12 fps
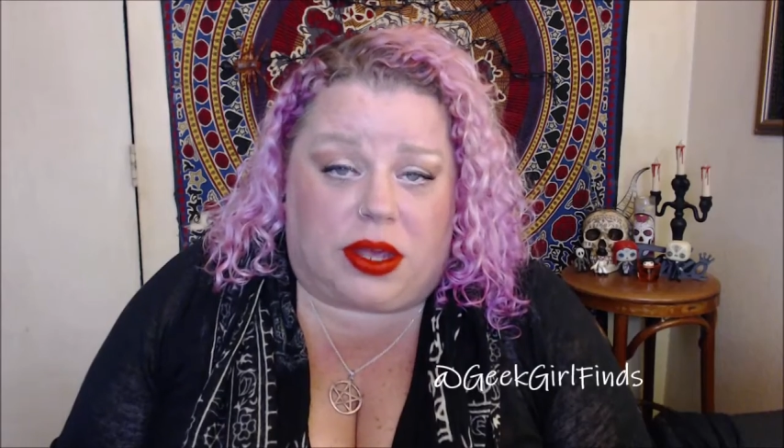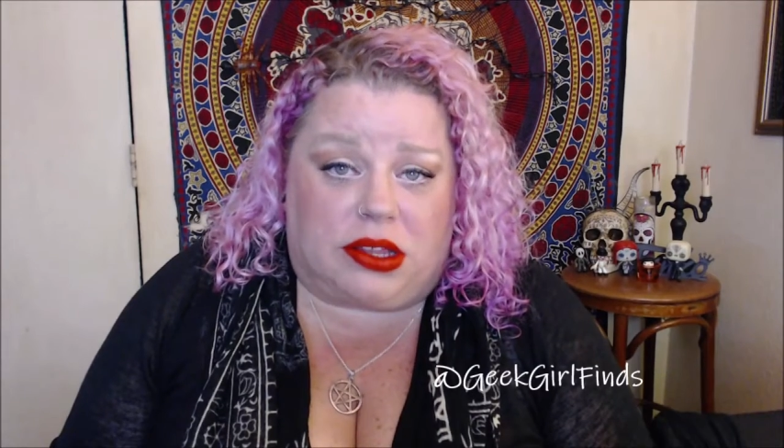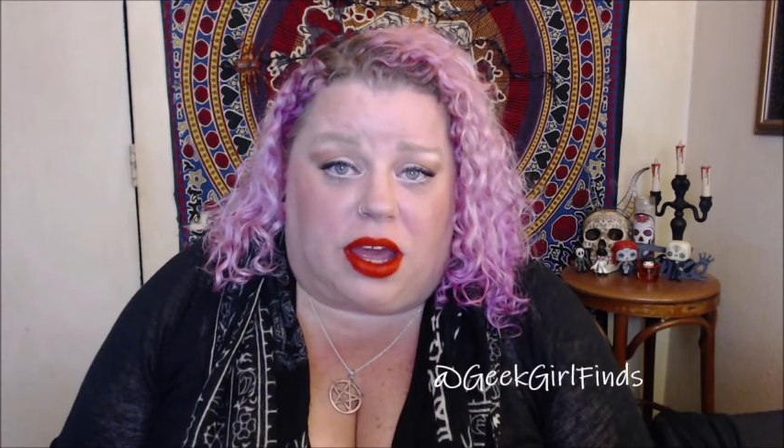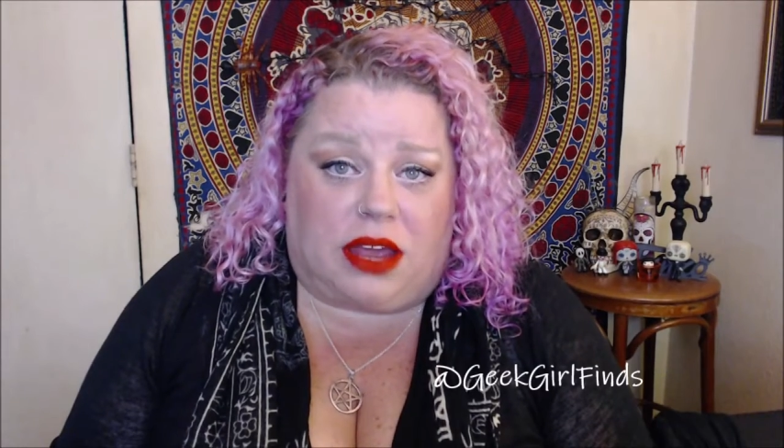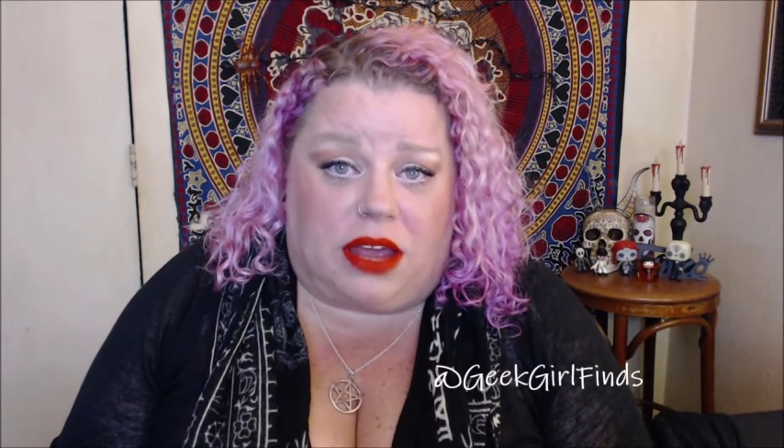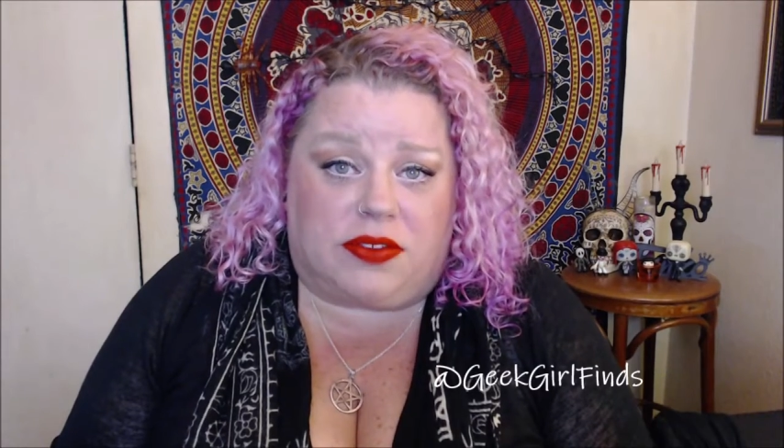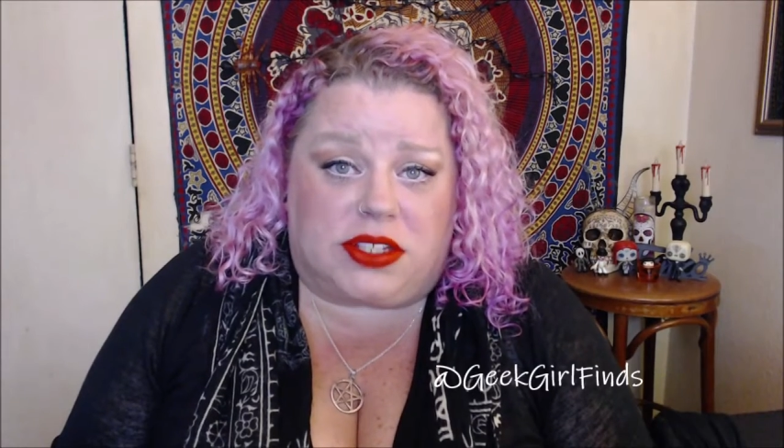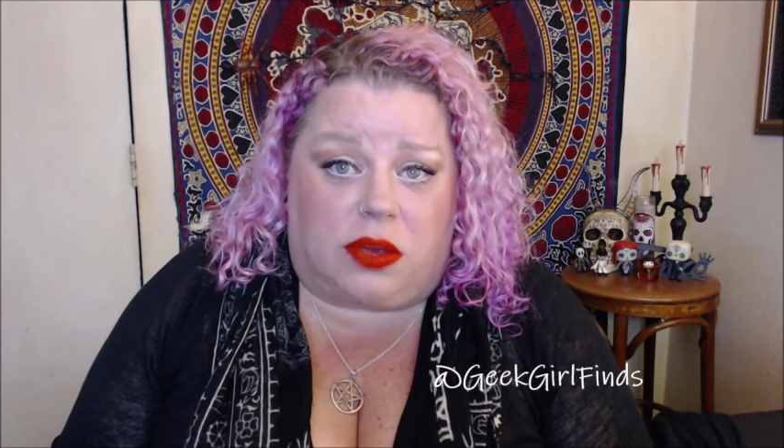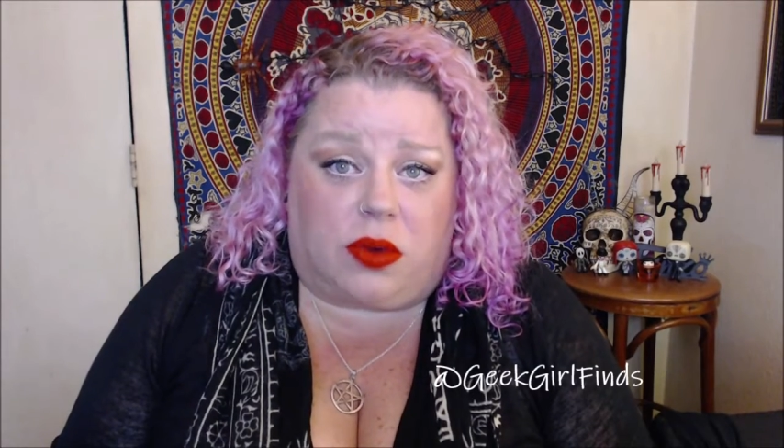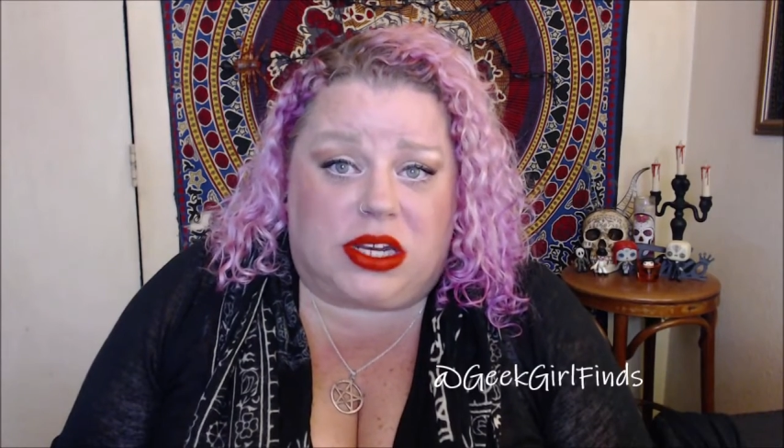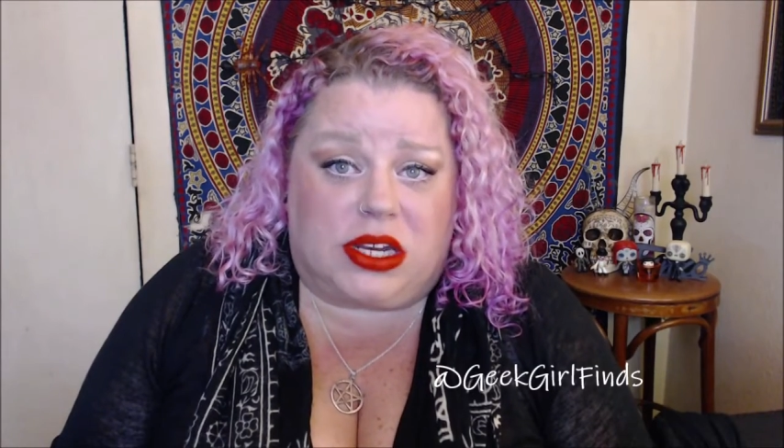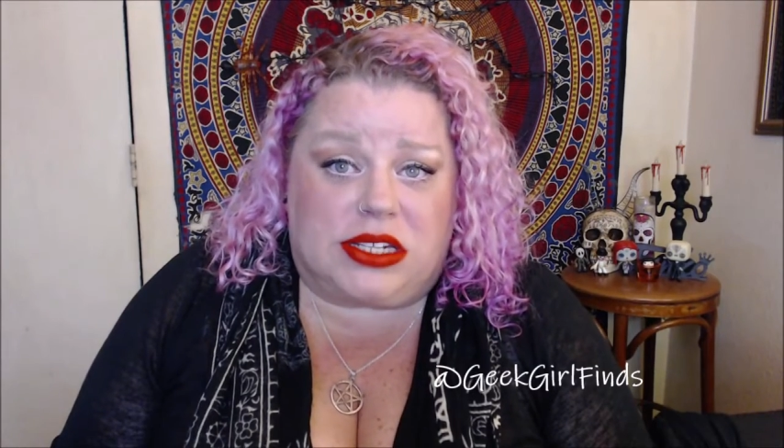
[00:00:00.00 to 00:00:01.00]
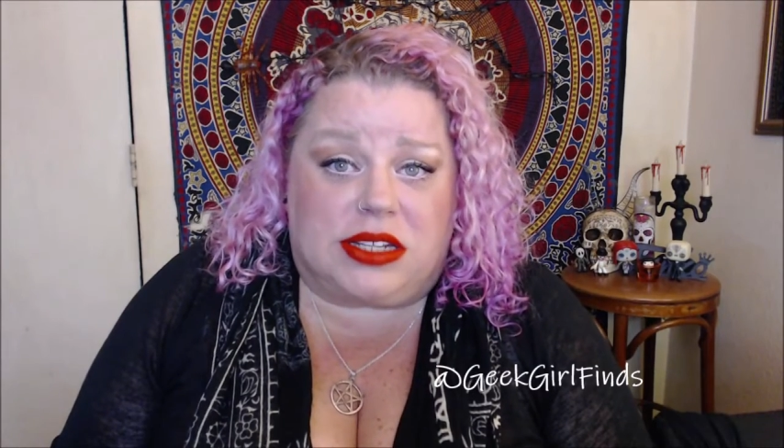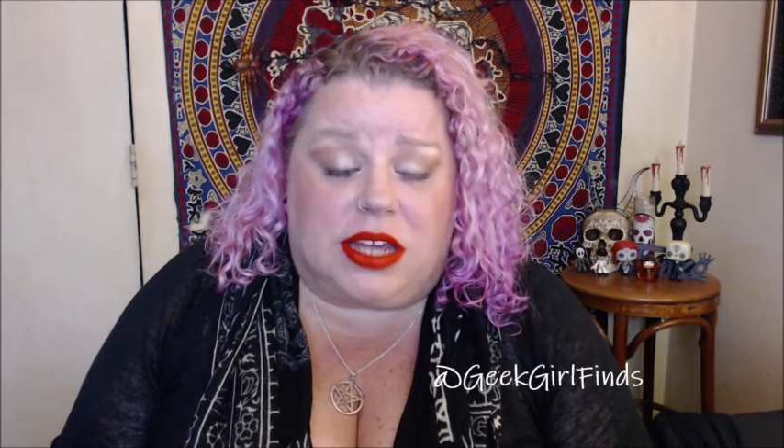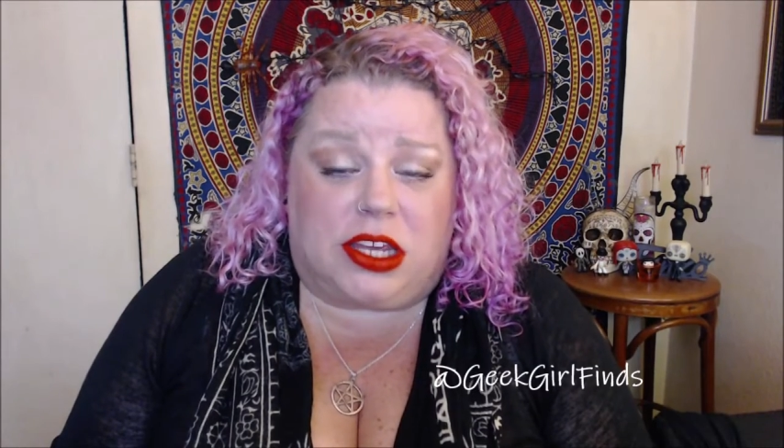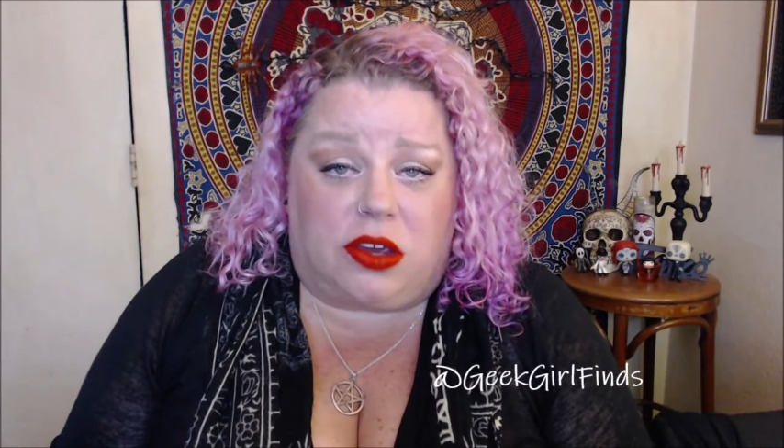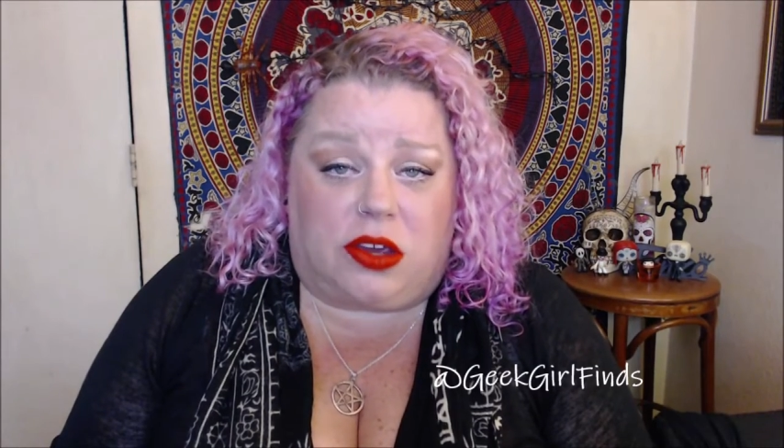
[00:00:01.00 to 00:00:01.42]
live is I wanted to let you